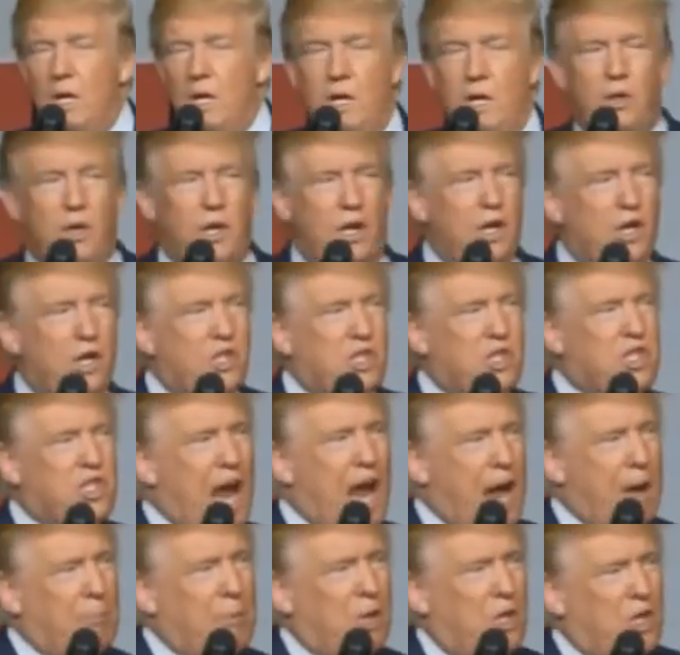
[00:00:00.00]
The
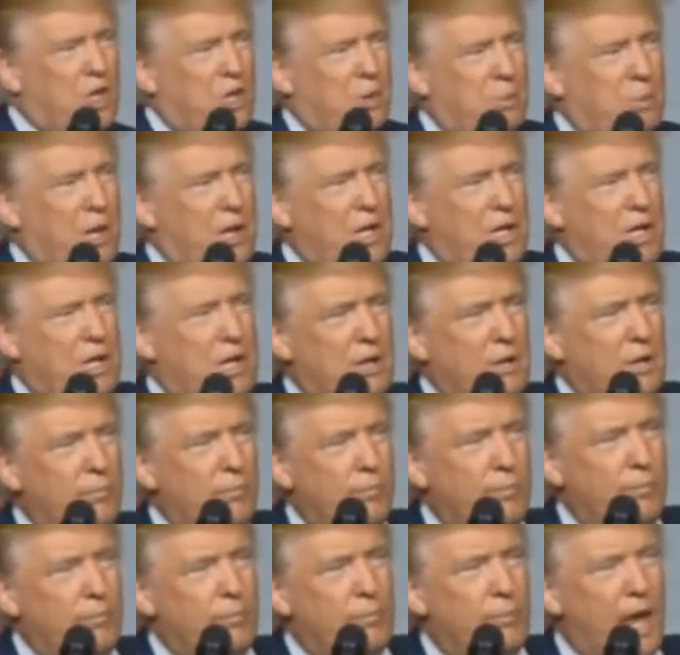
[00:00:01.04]
establishment
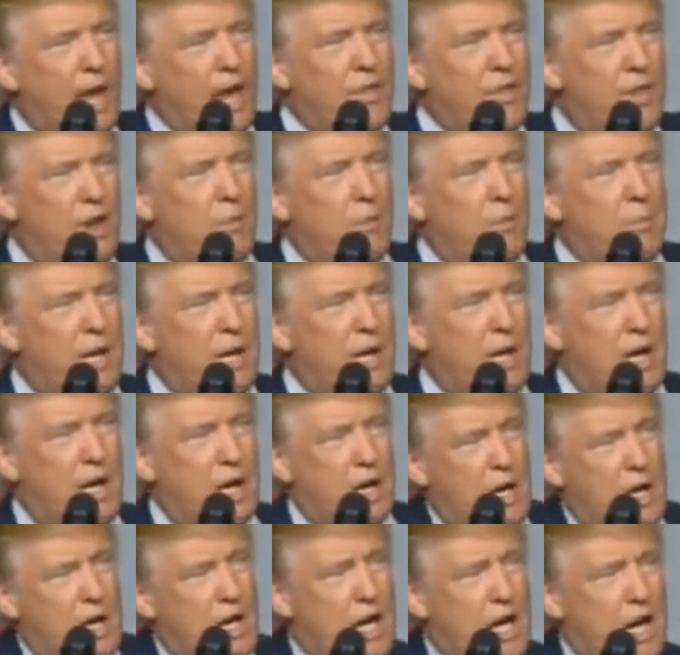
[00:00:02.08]
and their media
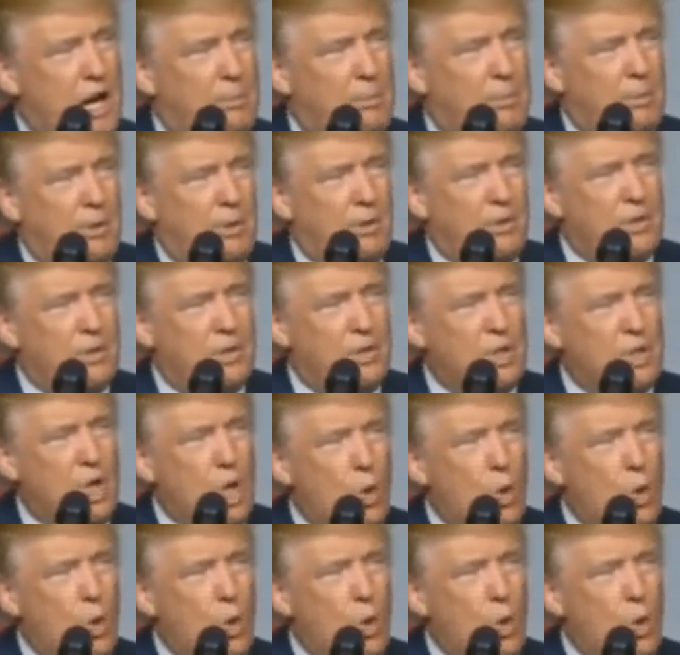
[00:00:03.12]
enablers